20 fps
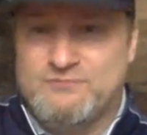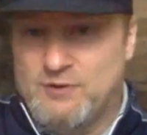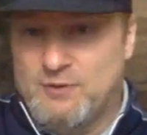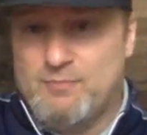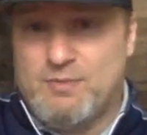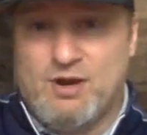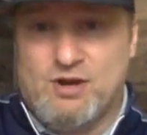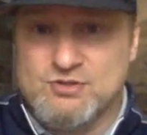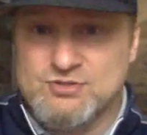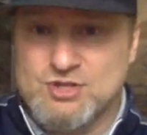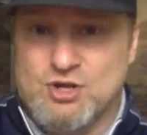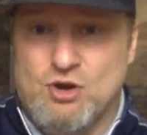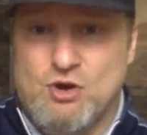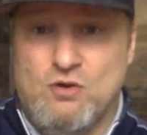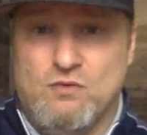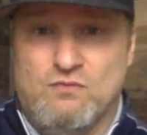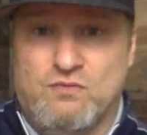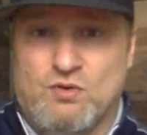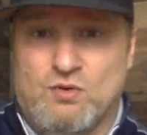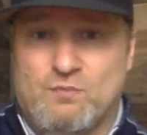football's
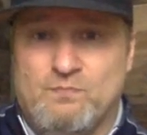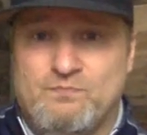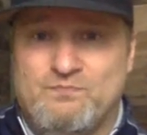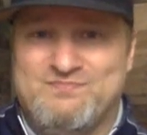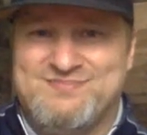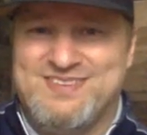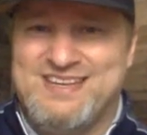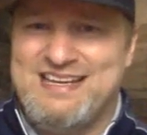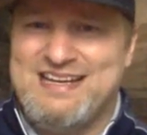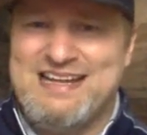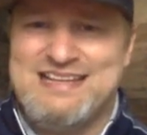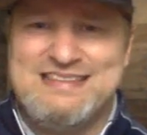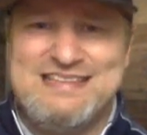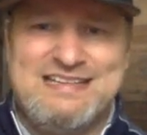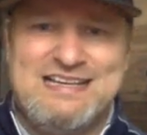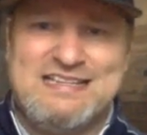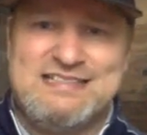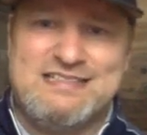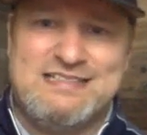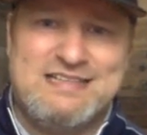over. And I
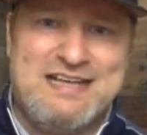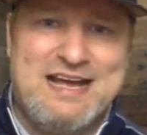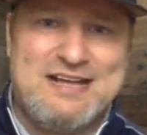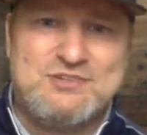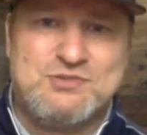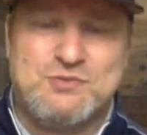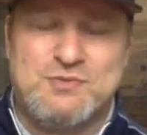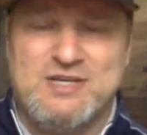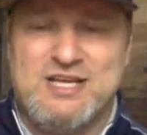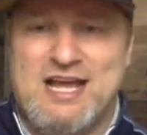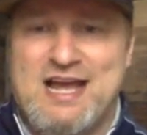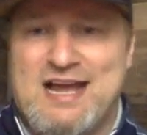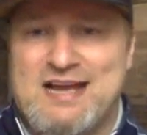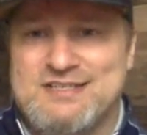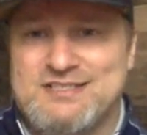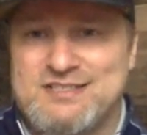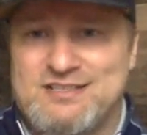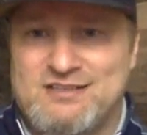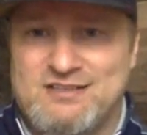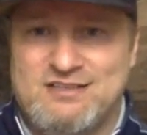think that's a natural
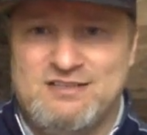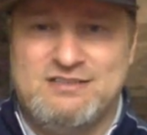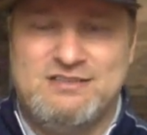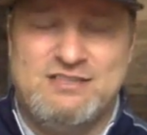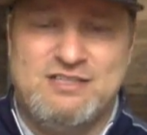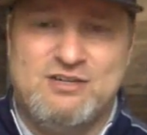reaction.